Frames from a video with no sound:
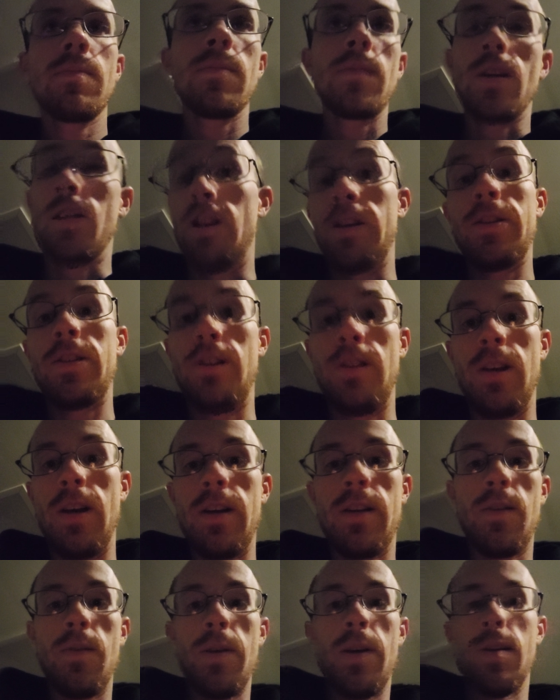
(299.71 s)
unless you like
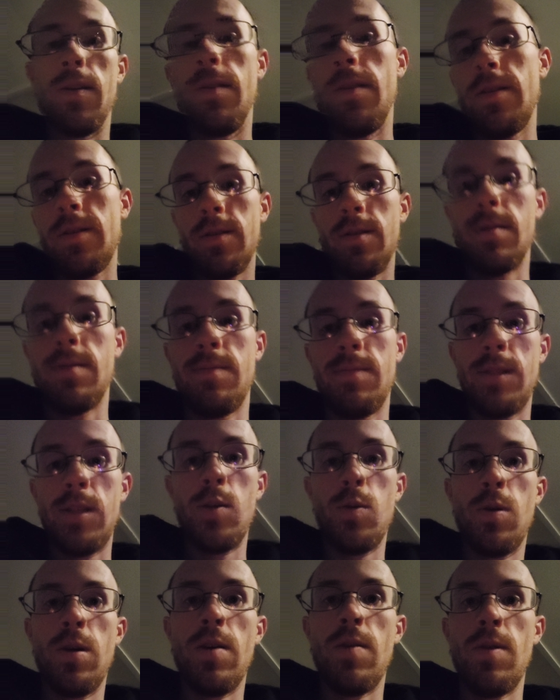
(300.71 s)
the way it looks and you do
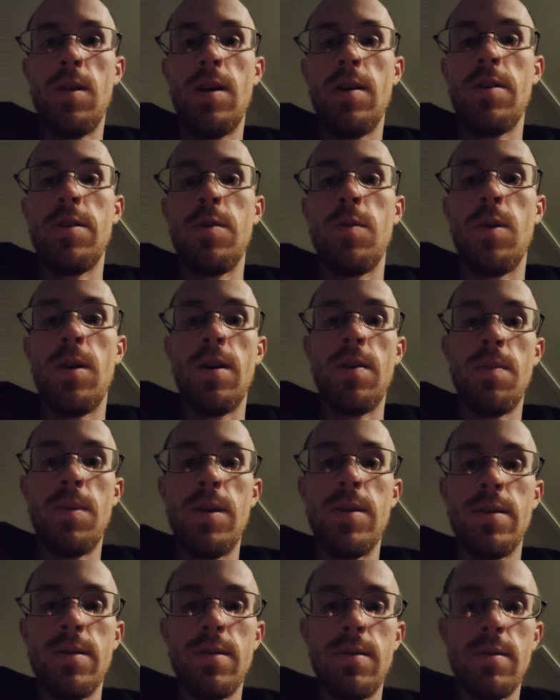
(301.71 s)
whatever the hell you want,
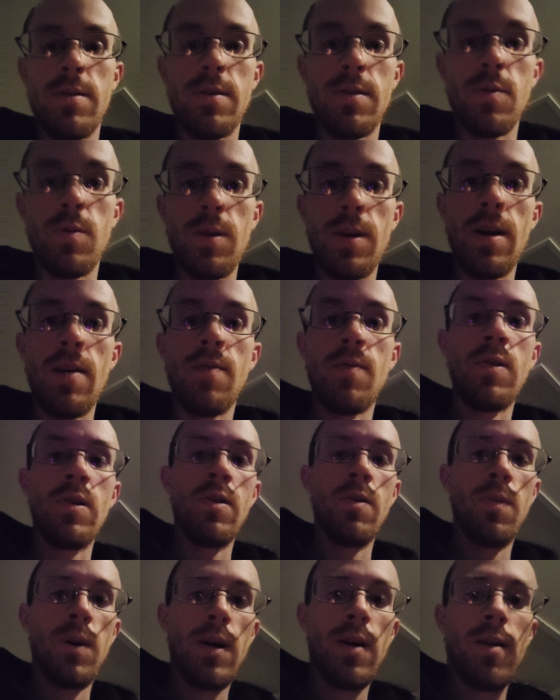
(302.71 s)
basically, is the way I feel
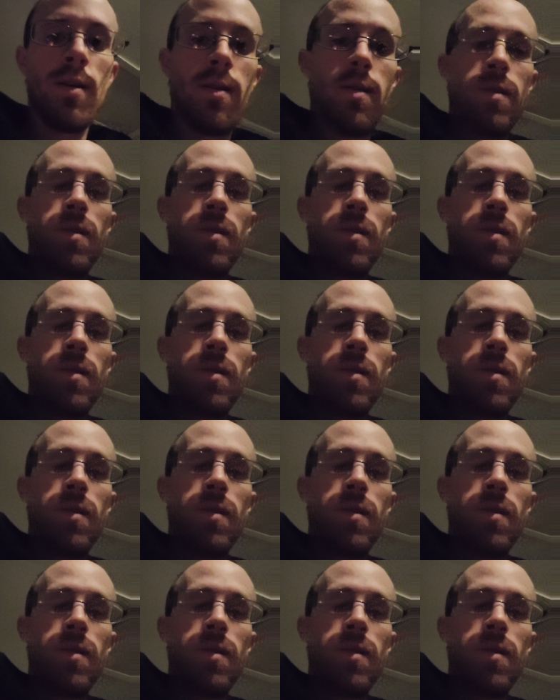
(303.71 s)
about it.